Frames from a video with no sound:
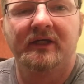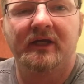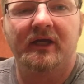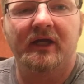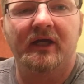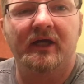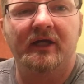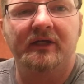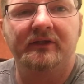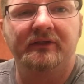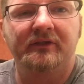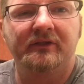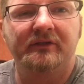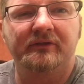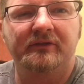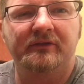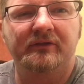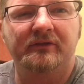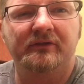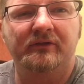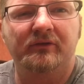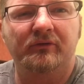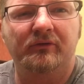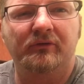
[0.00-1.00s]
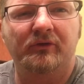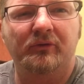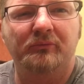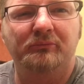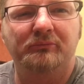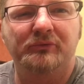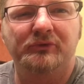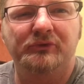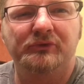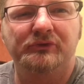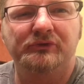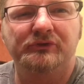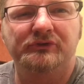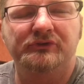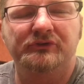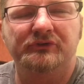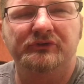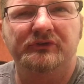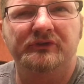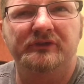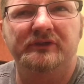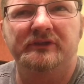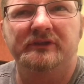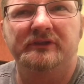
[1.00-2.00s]
none of the lurker bolt or
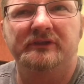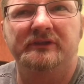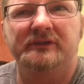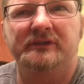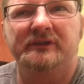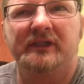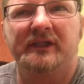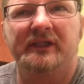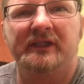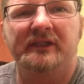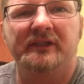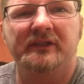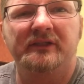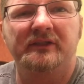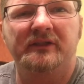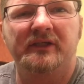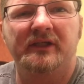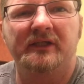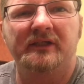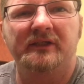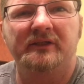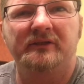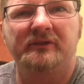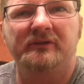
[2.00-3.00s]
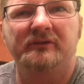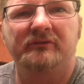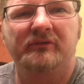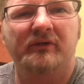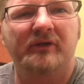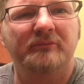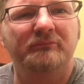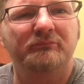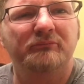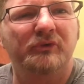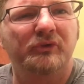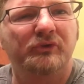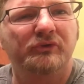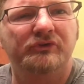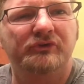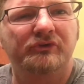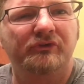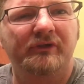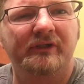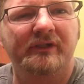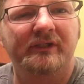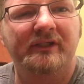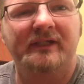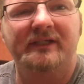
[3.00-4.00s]
the Ingram bolt or
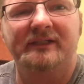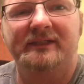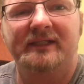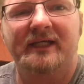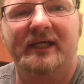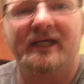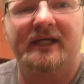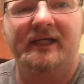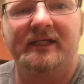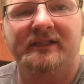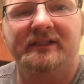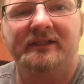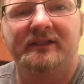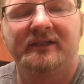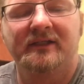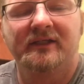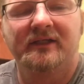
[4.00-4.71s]
anything like that,